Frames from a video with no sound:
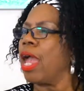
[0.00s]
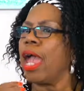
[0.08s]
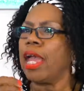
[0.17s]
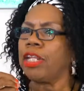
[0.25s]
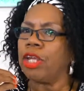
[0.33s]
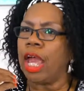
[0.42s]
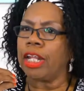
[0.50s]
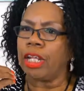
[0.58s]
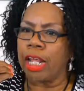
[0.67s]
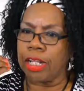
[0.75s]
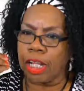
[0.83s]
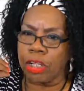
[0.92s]
And
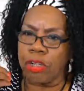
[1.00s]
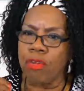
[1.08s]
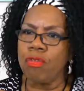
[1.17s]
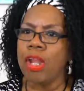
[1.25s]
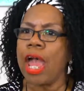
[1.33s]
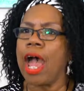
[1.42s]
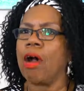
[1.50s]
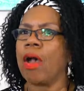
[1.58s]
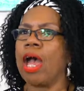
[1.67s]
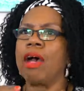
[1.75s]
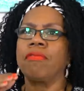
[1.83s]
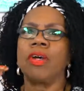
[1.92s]
then you now
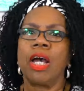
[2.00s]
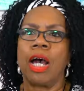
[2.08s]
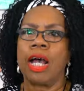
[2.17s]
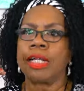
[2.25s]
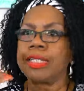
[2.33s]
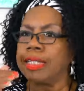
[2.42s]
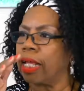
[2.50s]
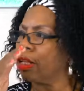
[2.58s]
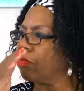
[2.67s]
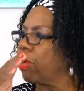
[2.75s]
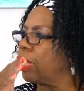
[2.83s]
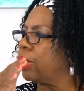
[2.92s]
have
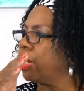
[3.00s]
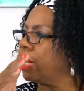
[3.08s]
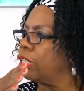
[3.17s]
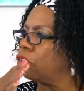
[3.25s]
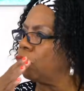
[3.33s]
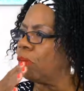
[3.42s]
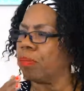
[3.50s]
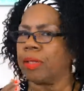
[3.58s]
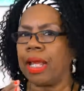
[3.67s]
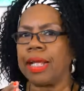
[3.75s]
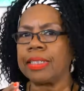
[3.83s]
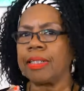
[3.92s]
accelerated into a
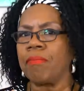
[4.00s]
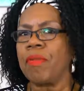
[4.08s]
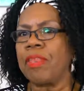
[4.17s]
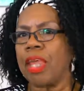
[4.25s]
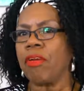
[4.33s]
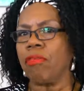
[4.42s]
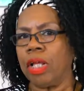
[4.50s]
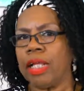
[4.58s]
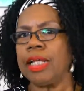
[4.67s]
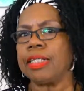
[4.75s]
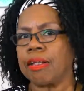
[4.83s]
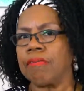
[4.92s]
place that
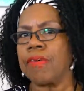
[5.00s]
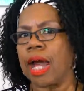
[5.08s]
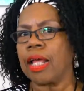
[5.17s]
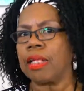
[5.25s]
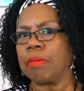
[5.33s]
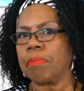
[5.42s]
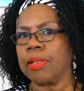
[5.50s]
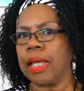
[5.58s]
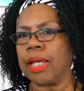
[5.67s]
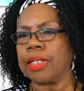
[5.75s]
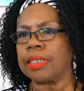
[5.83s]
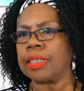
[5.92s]
really is a violent
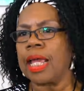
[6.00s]
place.